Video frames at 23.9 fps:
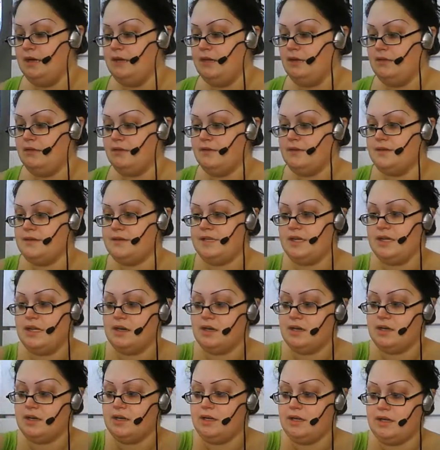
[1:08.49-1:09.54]
Well, first thing you're
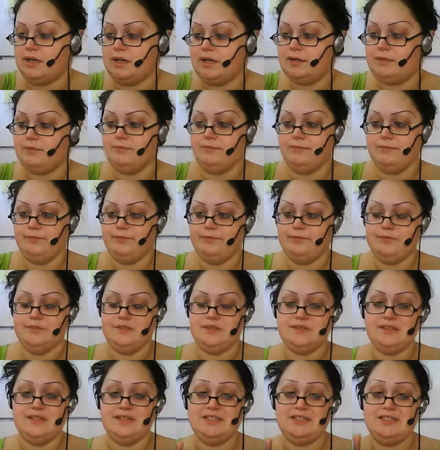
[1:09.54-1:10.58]
going to need
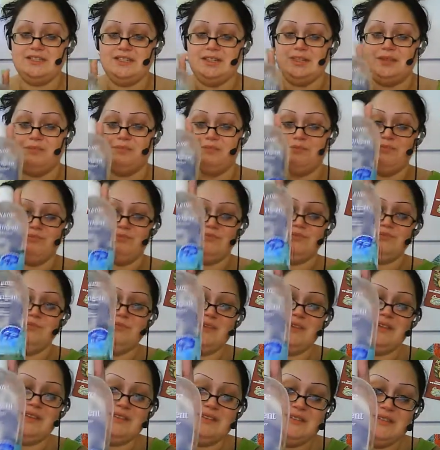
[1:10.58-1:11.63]
is actually
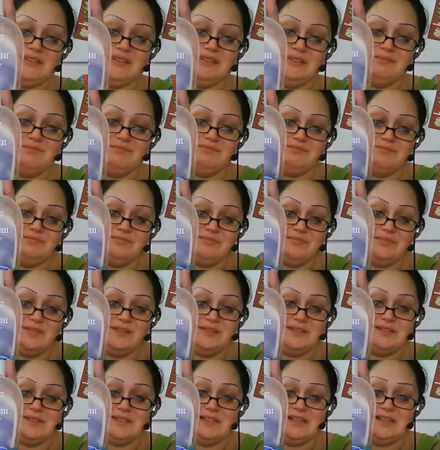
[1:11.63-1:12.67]

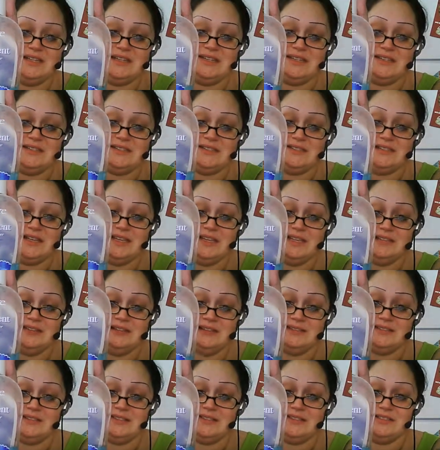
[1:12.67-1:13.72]
this skin
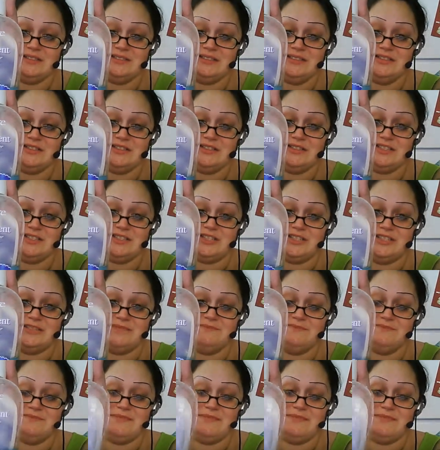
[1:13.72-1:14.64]
cleanser, astringent.